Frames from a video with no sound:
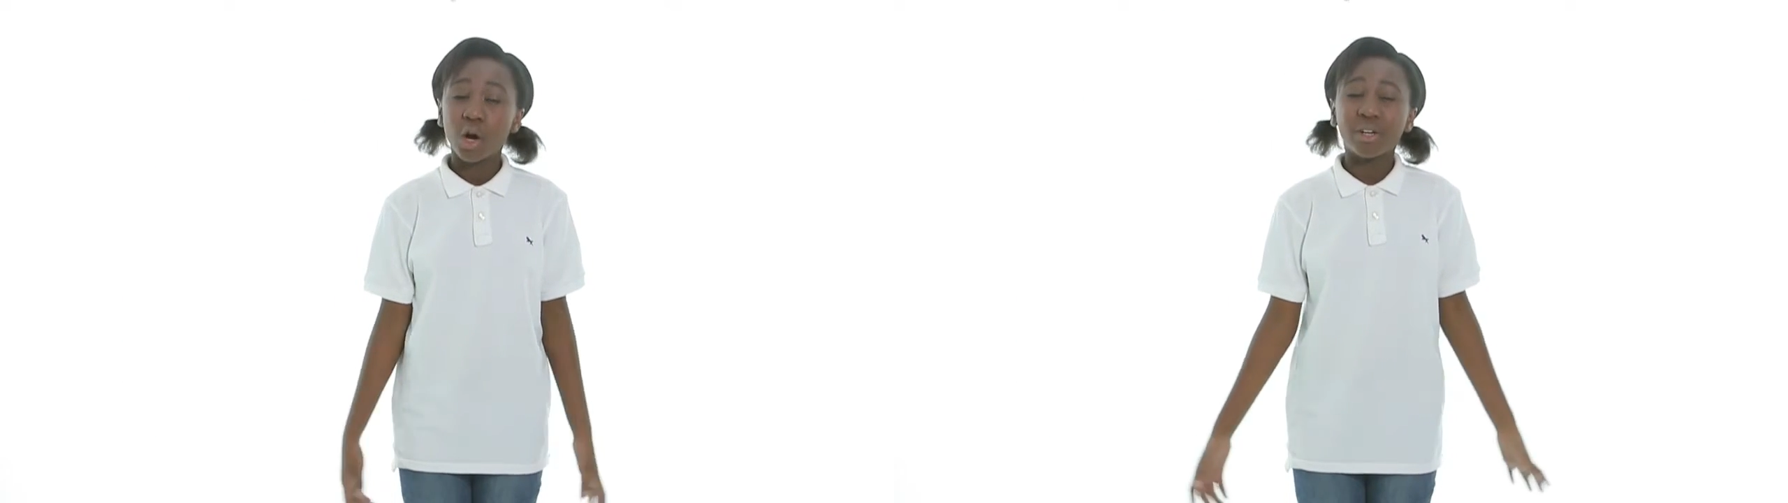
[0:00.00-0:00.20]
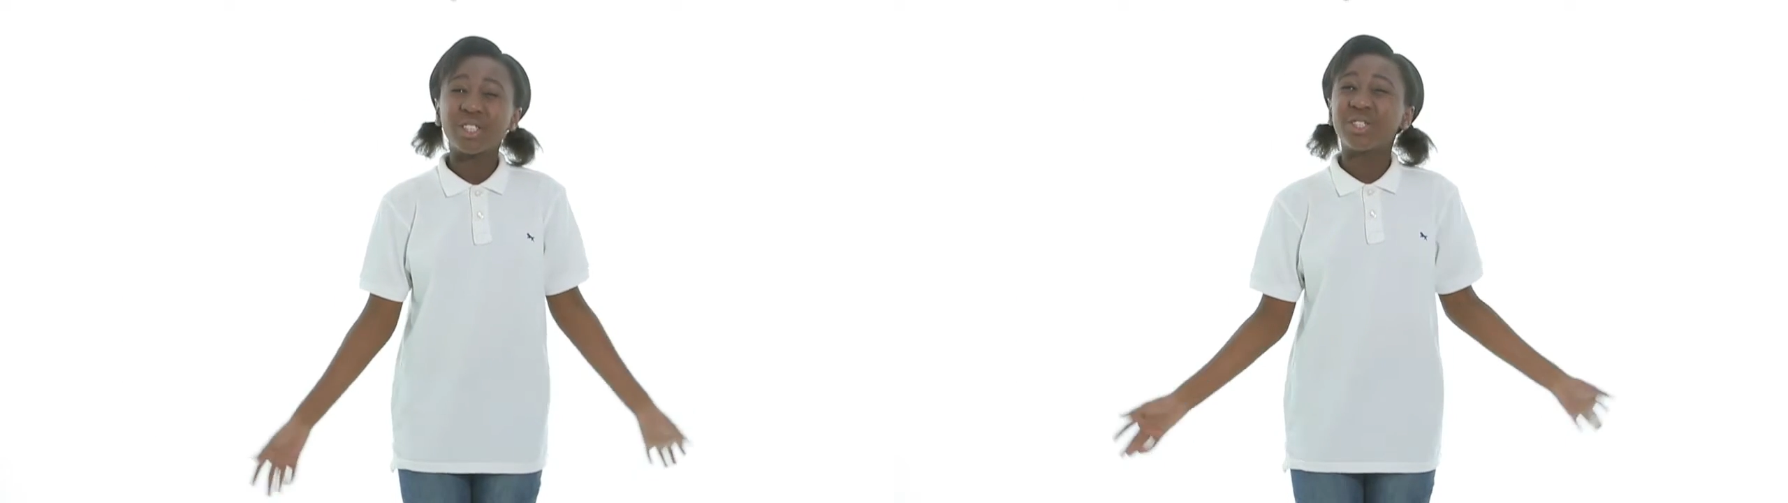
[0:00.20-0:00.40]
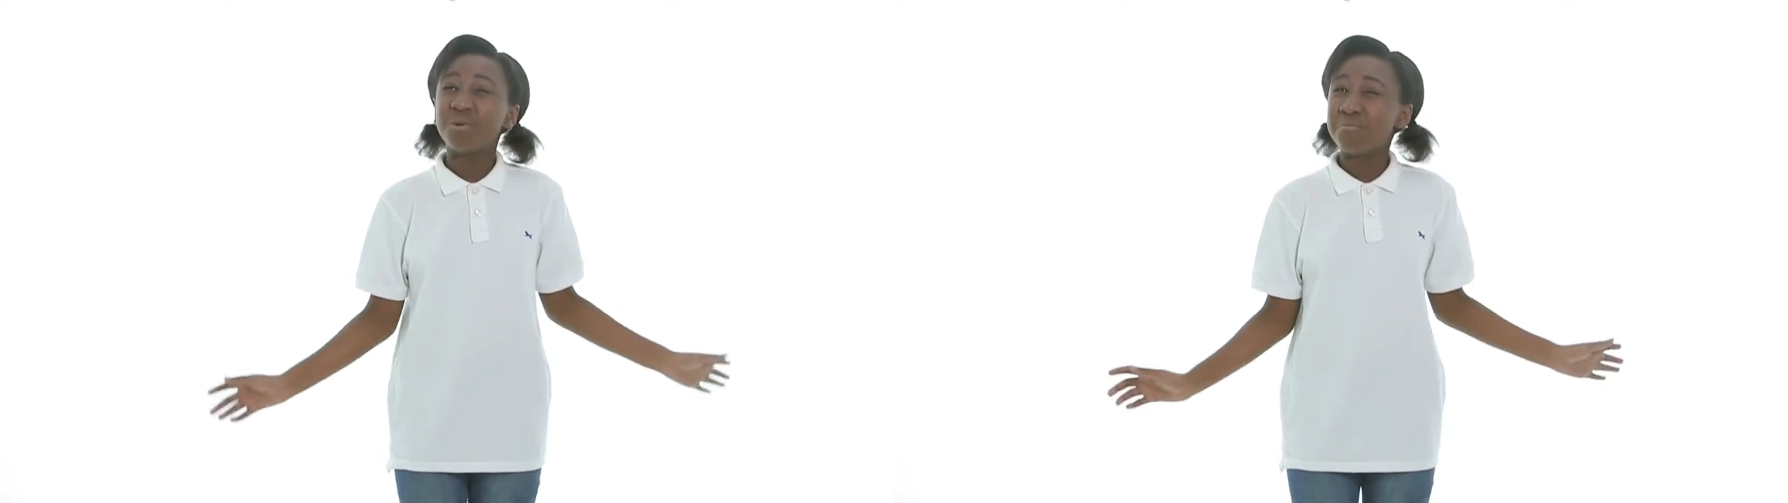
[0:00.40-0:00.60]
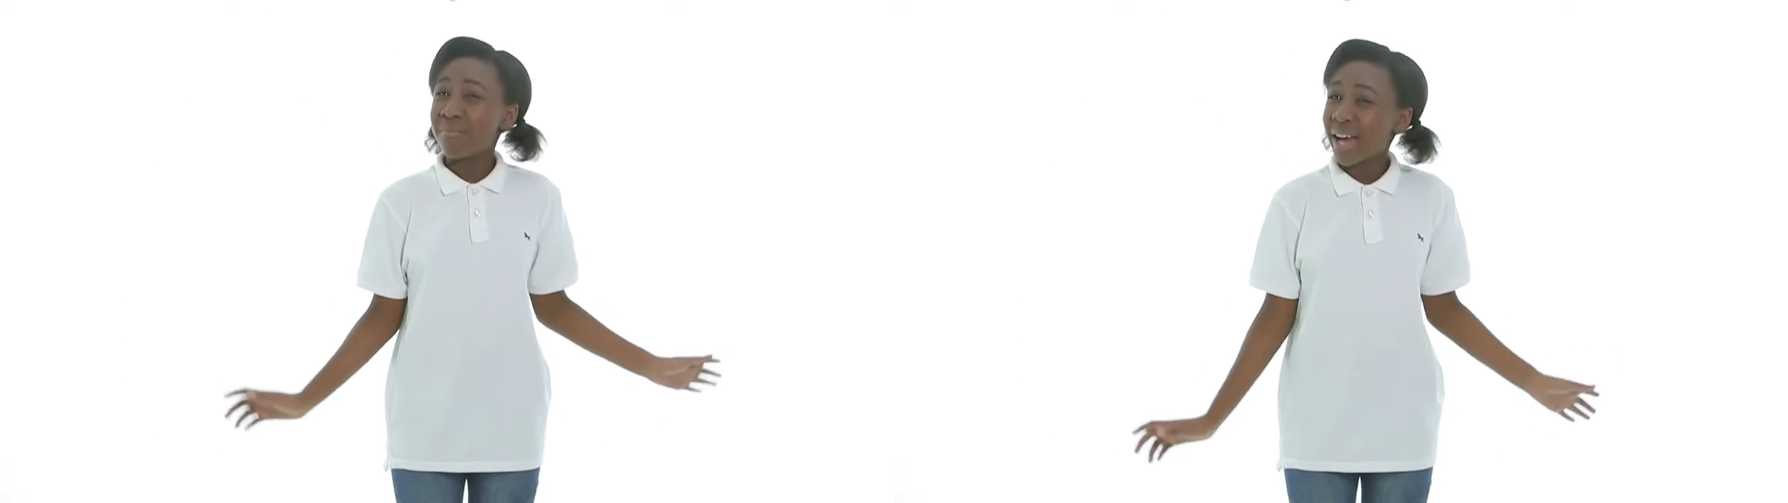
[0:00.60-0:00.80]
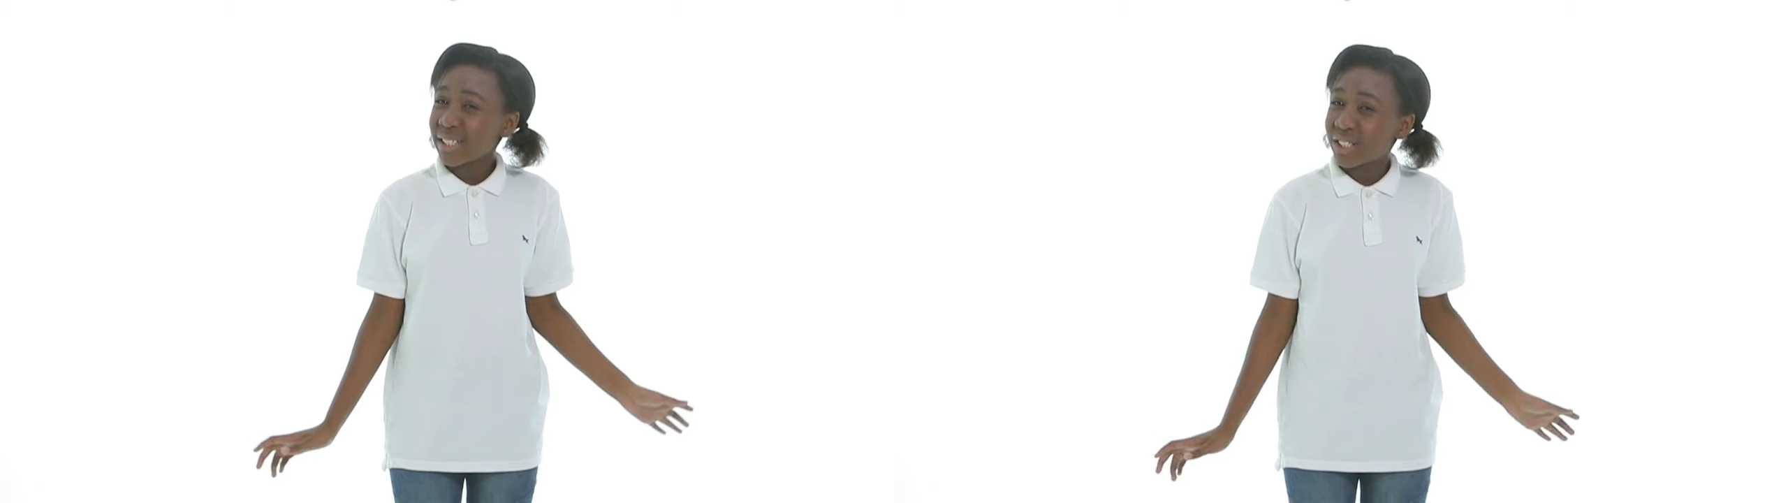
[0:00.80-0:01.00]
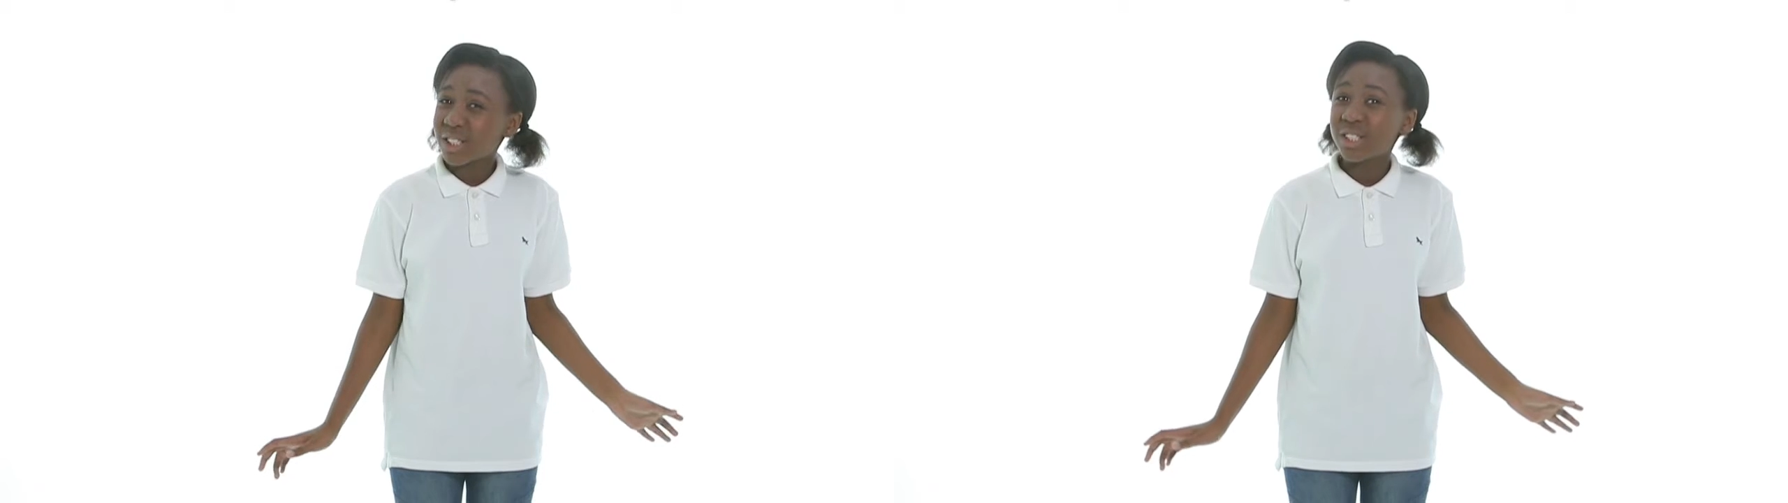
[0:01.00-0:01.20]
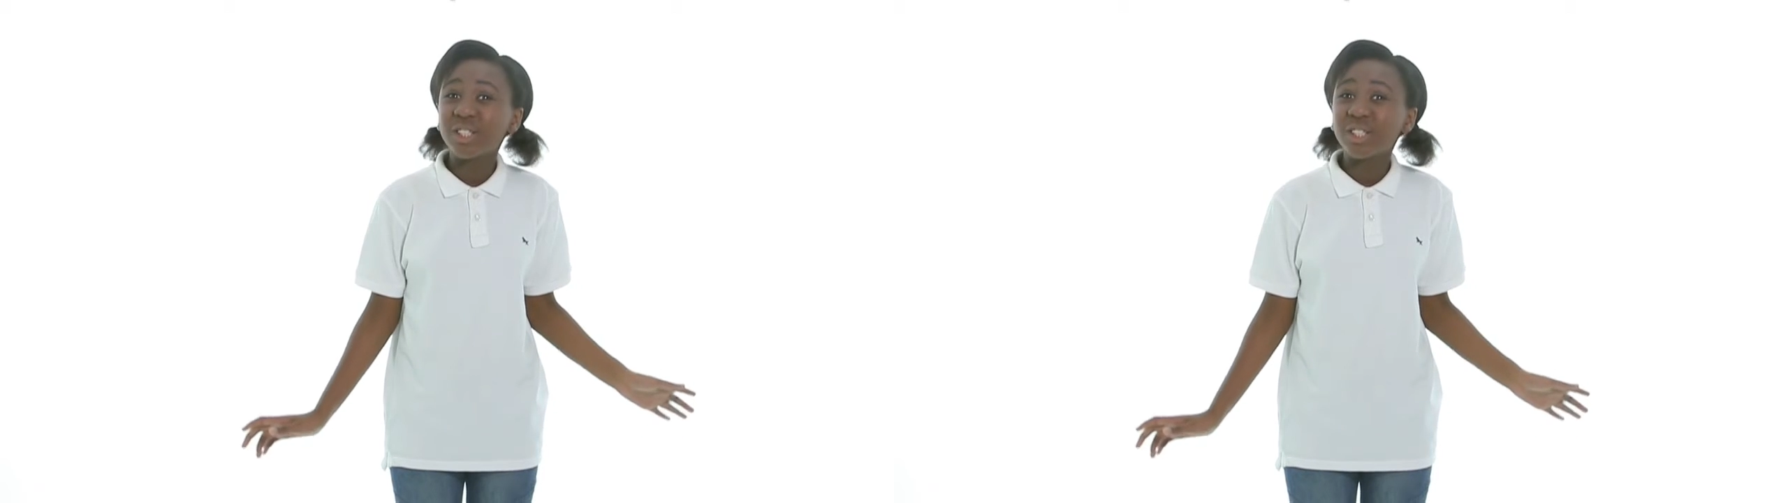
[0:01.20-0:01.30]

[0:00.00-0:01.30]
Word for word: Or else you might just